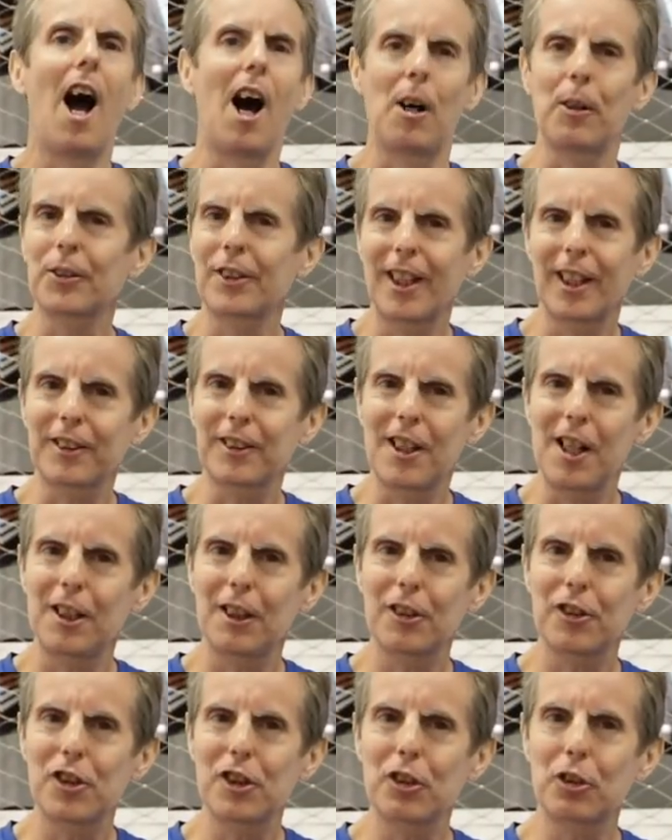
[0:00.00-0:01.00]
Our
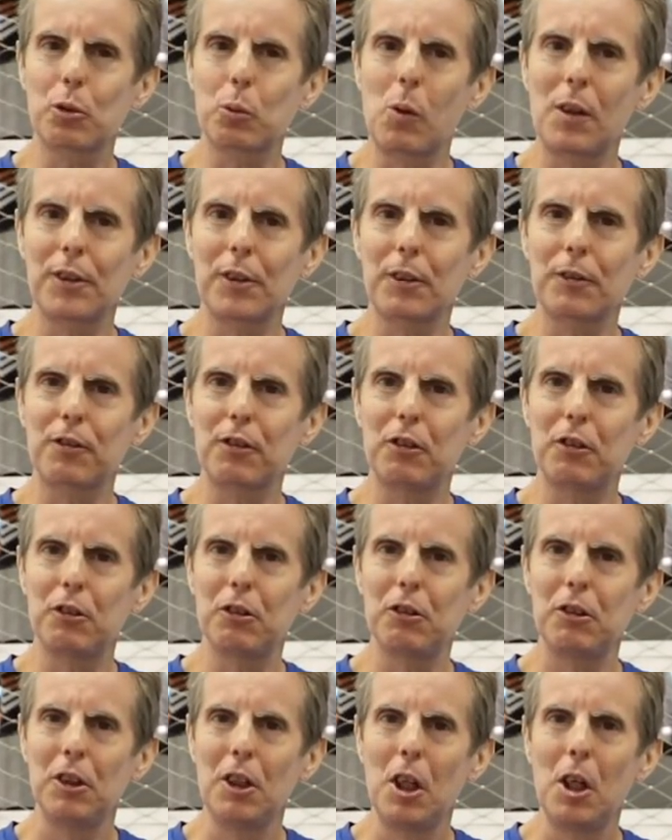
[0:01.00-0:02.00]
technology is
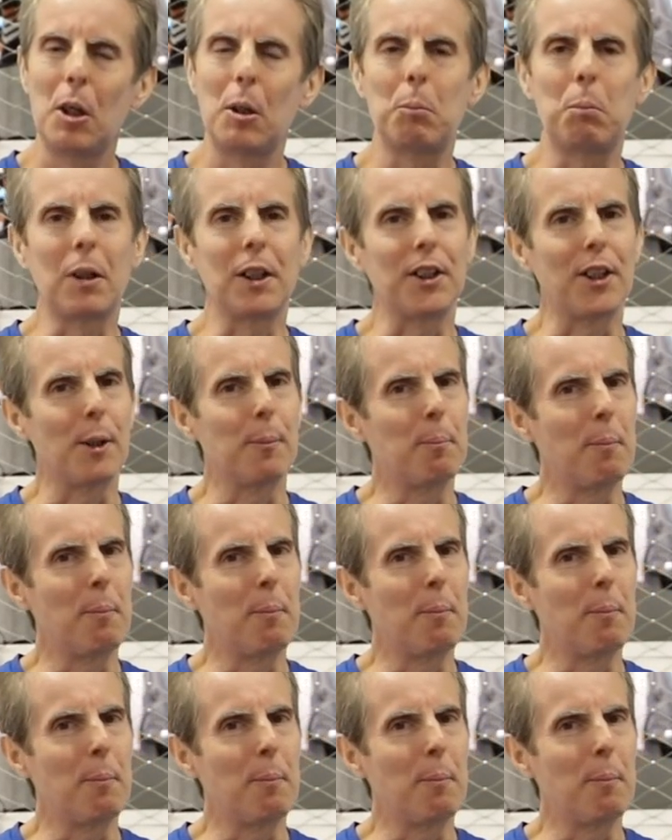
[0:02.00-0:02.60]
wonderful, but the